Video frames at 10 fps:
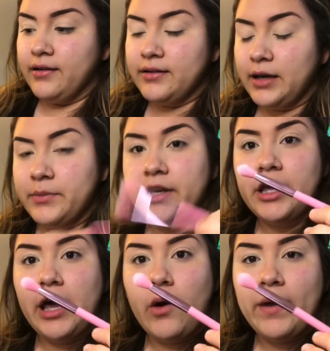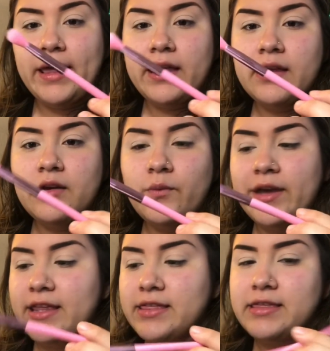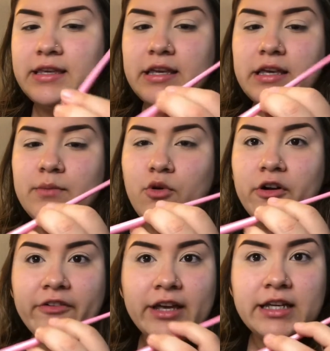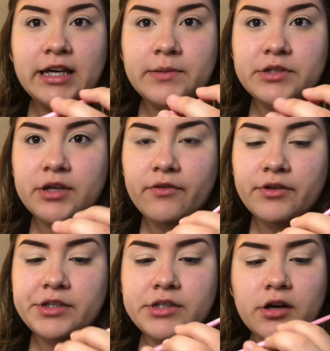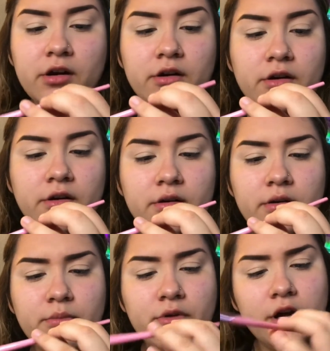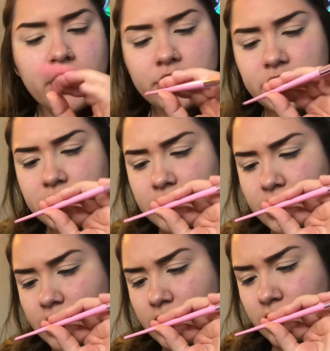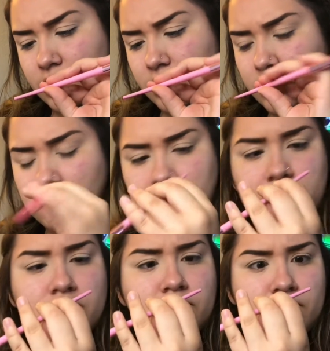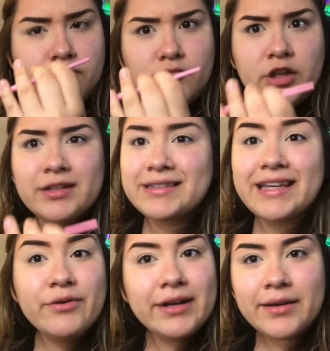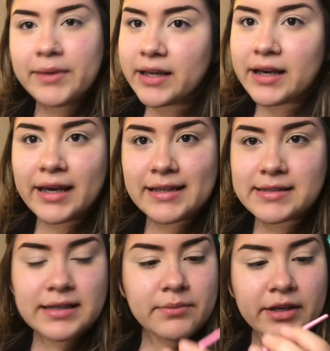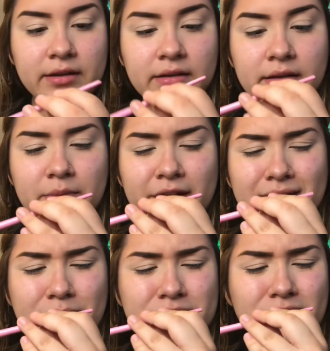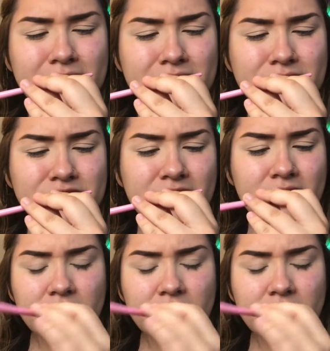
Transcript: I'm gonna go in with the Morphe times Jeffree Star brush and see what I mean. I can't see, man. I'm squinting and shit.